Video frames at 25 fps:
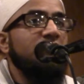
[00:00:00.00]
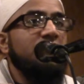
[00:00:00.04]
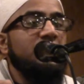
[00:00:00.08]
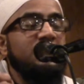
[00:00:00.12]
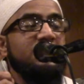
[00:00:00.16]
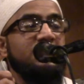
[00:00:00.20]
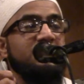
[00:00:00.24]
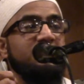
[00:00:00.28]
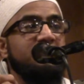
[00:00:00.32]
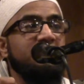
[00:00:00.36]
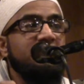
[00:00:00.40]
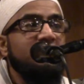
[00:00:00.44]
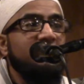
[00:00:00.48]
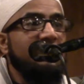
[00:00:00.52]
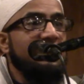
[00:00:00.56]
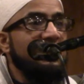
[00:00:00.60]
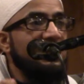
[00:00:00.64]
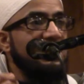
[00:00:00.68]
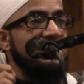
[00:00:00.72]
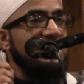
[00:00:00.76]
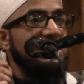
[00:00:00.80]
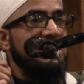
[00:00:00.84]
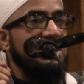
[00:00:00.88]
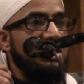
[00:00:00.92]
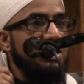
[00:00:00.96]

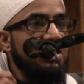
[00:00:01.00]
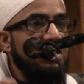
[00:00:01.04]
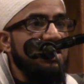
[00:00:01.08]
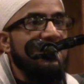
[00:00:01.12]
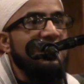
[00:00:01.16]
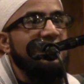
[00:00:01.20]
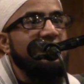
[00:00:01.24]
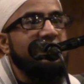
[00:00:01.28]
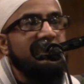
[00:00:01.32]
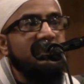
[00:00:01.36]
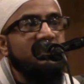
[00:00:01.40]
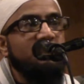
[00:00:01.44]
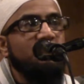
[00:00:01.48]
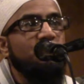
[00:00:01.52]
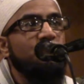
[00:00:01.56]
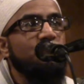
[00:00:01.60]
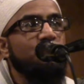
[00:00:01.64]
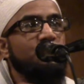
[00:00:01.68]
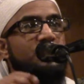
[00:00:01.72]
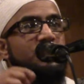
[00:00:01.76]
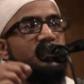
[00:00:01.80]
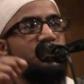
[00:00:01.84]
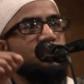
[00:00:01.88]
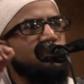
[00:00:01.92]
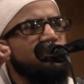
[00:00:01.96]
inna
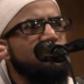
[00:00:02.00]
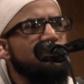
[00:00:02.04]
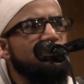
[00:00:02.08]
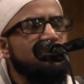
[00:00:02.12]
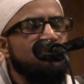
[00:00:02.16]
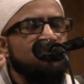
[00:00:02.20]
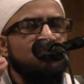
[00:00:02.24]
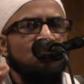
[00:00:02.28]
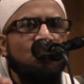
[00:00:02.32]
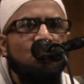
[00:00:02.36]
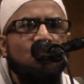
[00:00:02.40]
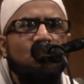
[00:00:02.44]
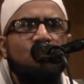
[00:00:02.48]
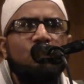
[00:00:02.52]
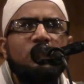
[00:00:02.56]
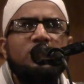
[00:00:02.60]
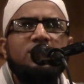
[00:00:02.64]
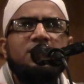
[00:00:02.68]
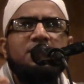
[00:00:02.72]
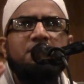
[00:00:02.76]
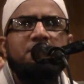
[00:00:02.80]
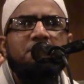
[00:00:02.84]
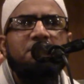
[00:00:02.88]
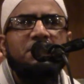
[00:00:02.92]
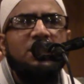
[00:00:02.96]
lillahi, we surely